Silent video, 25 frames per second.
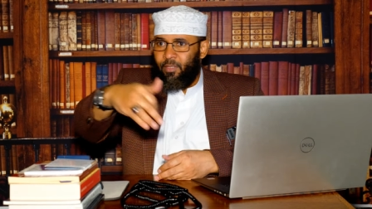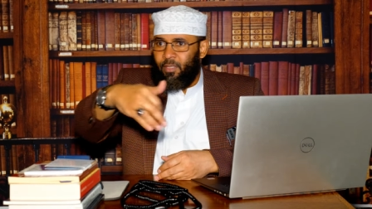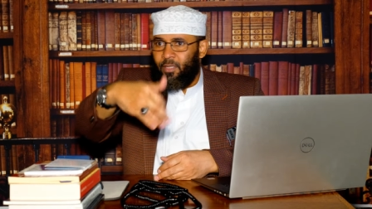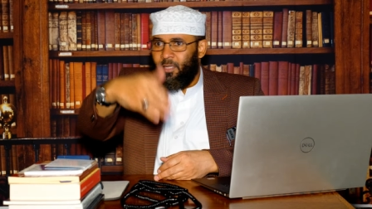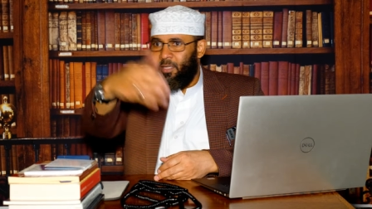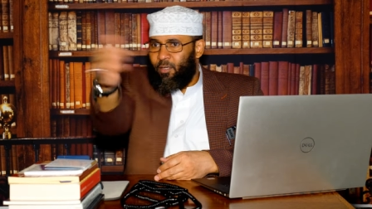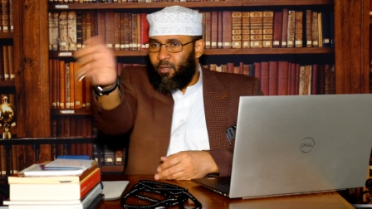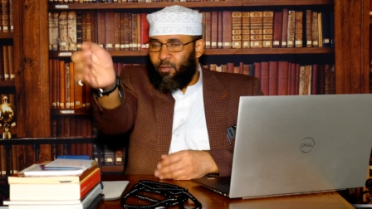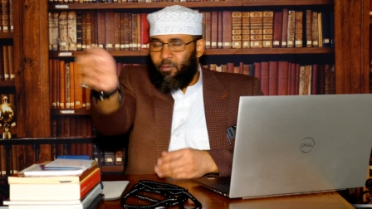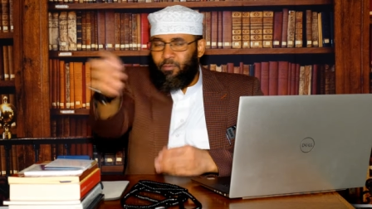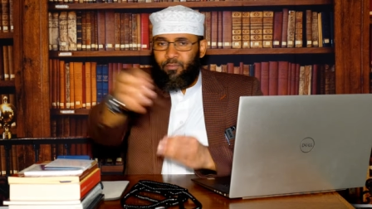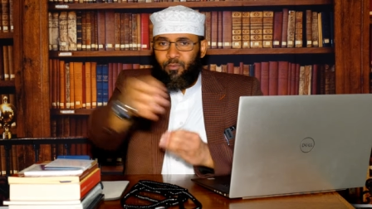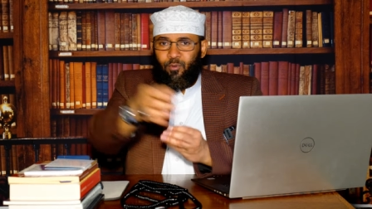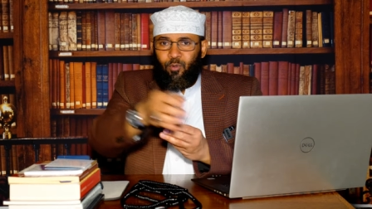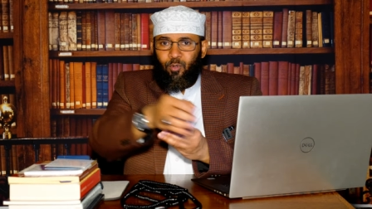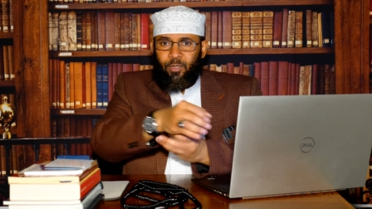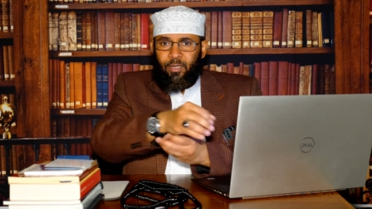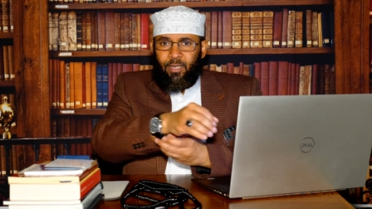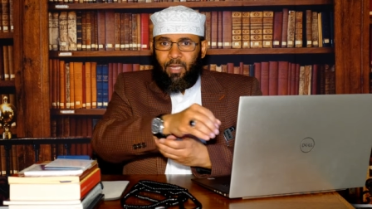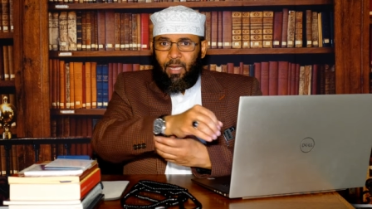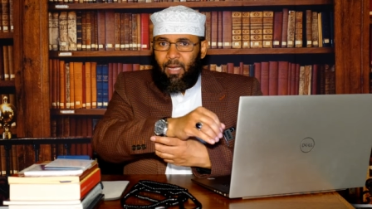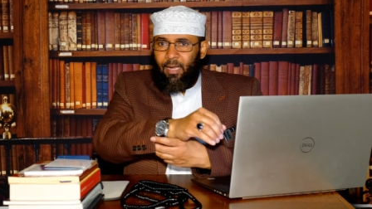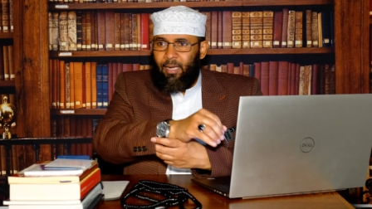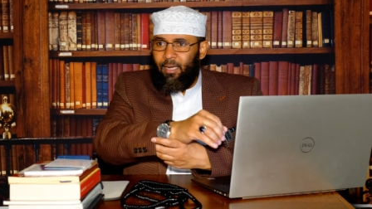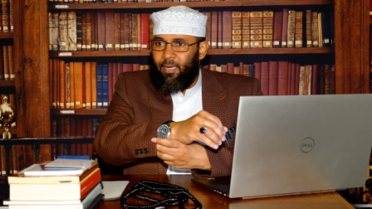in your front
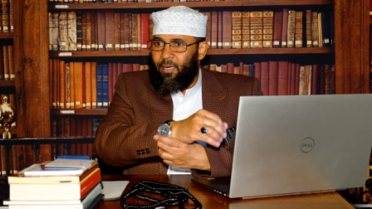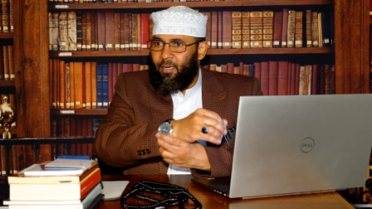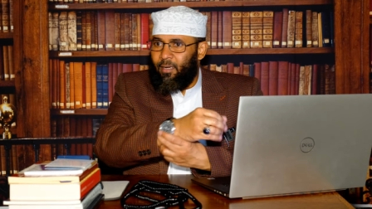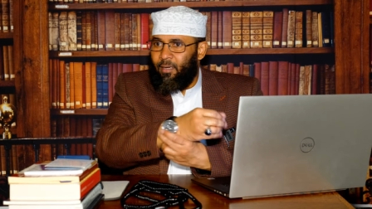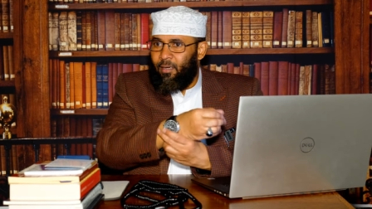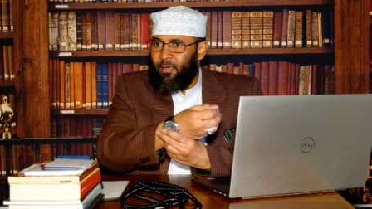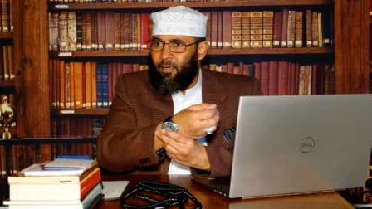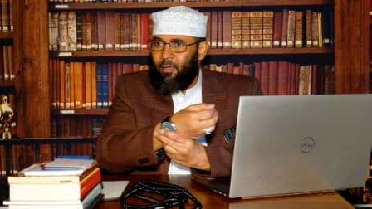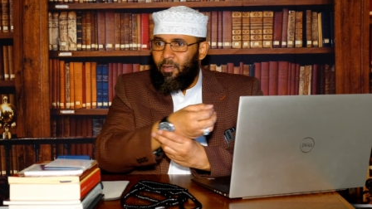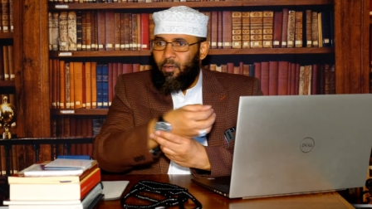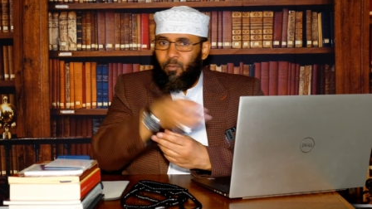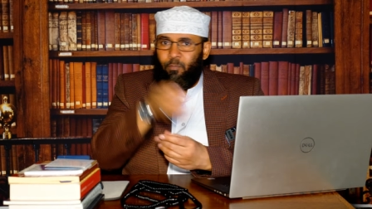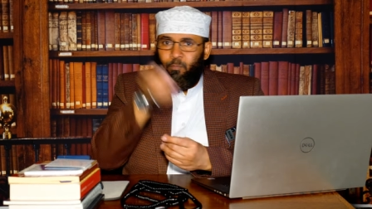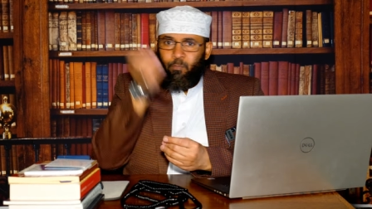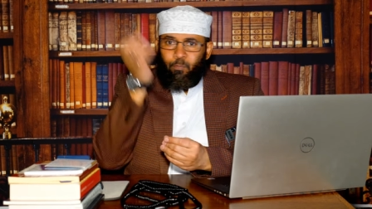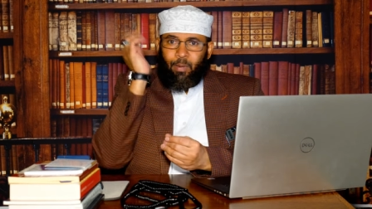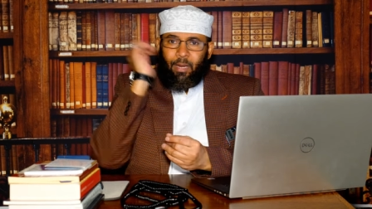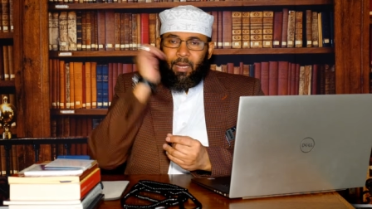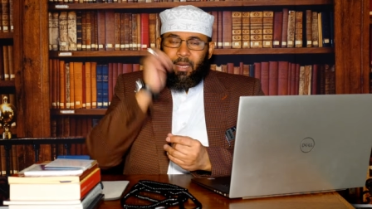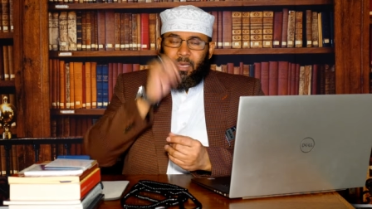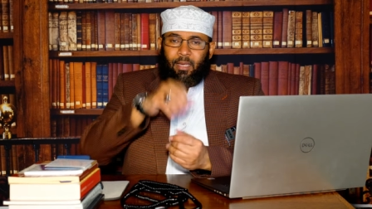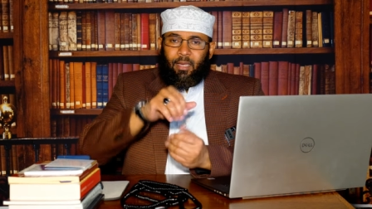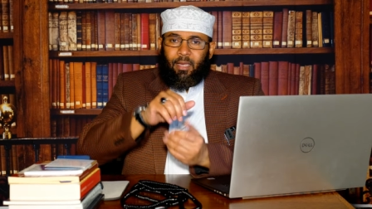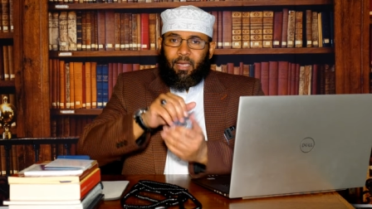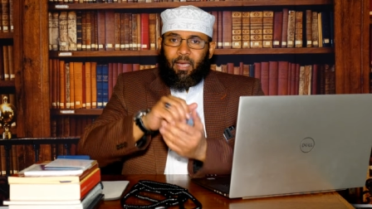garden
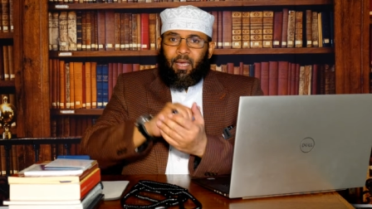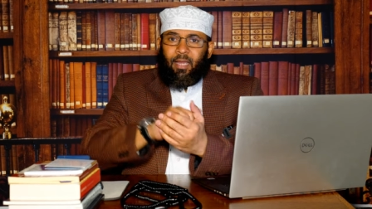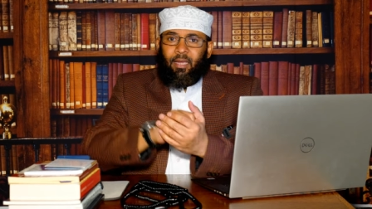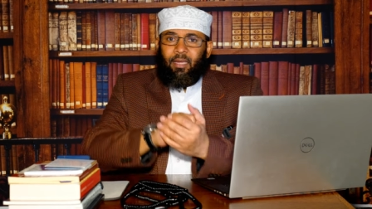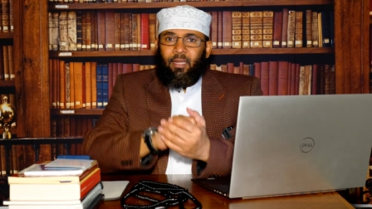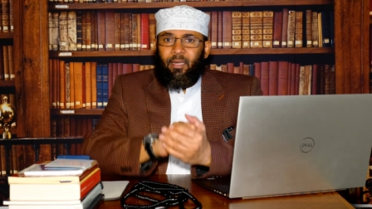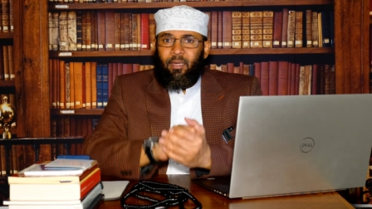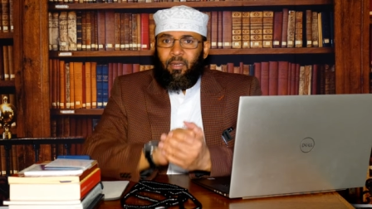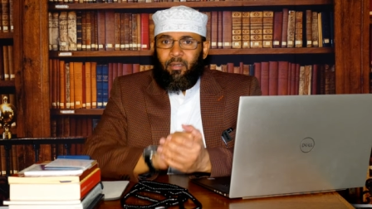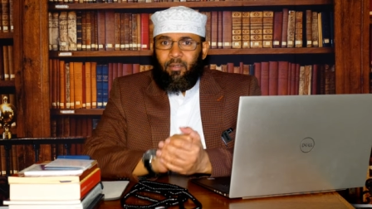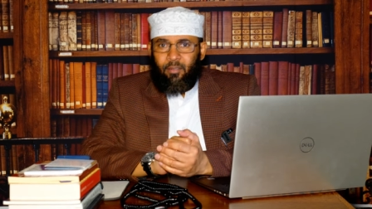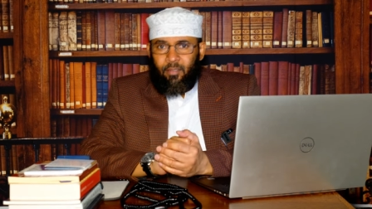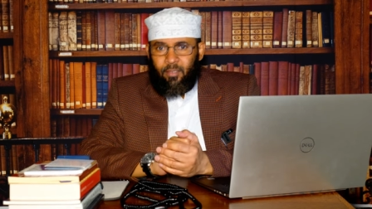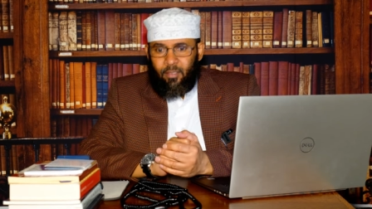back garden,